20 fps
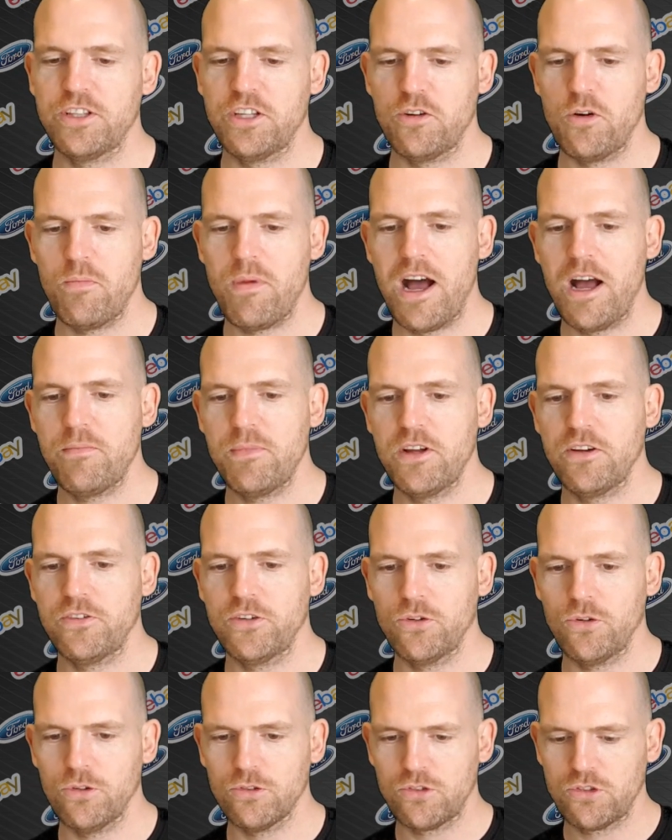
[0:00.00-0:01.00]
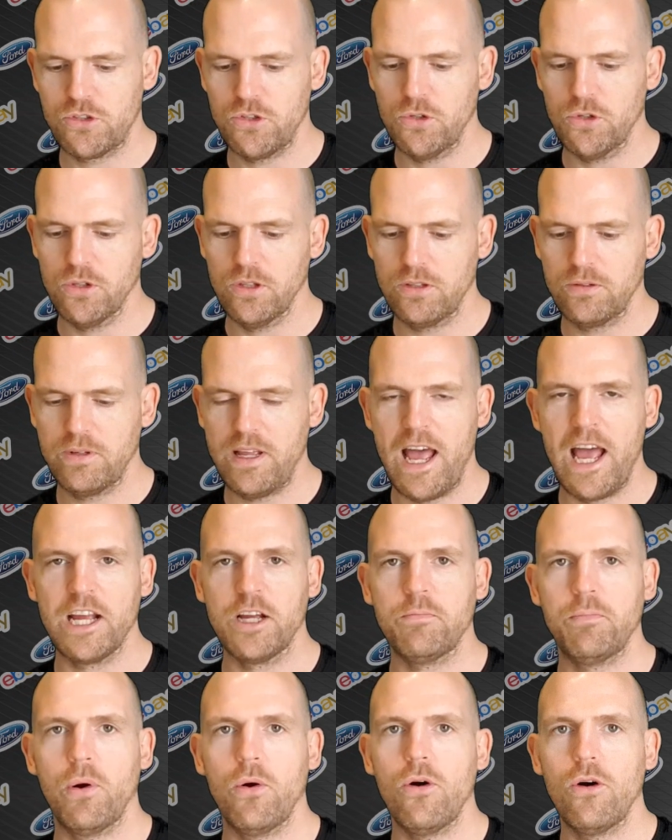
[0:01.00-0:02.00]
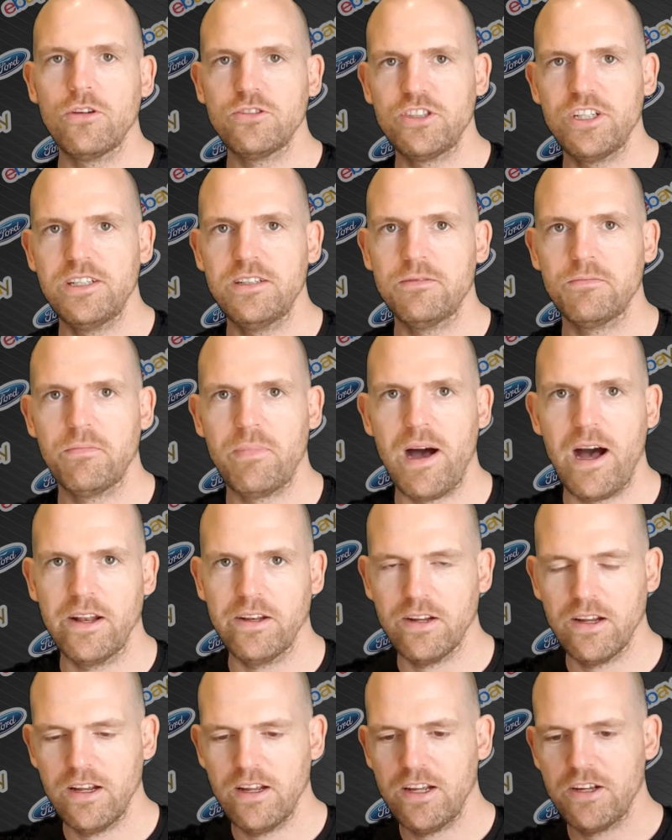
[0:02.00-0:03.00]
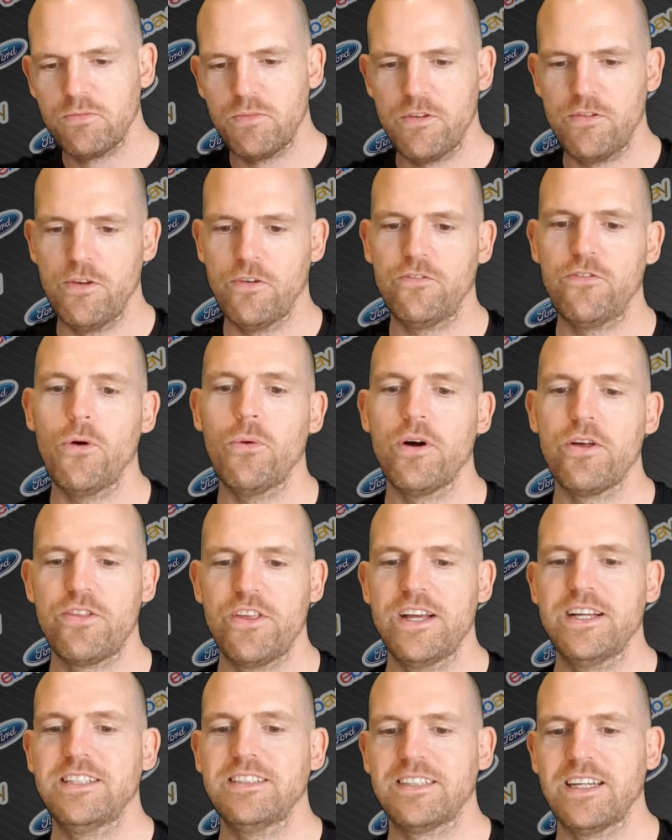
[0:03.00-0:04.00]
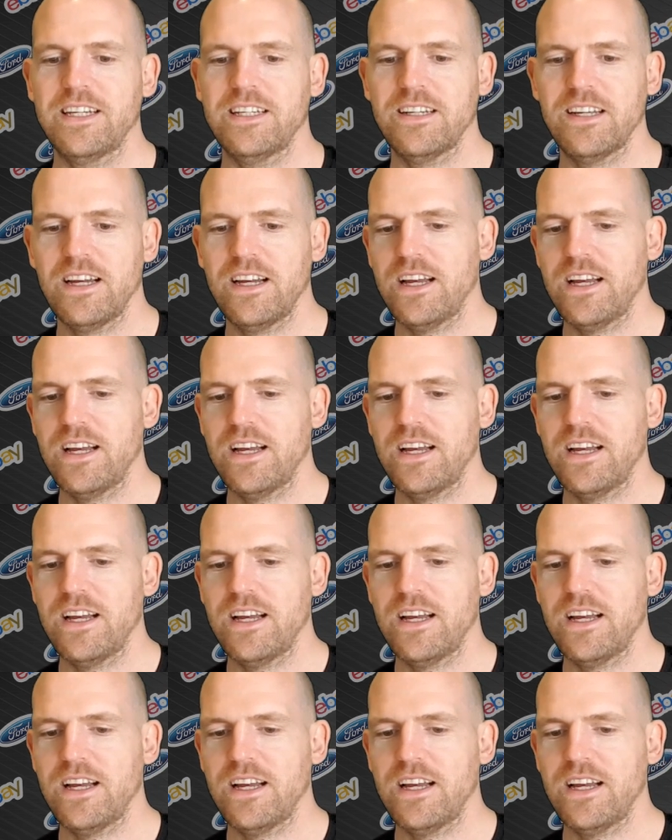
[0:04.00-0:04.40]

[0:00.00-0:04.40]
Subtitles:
They remind me of an old school egg poaching pan with the 4 things in.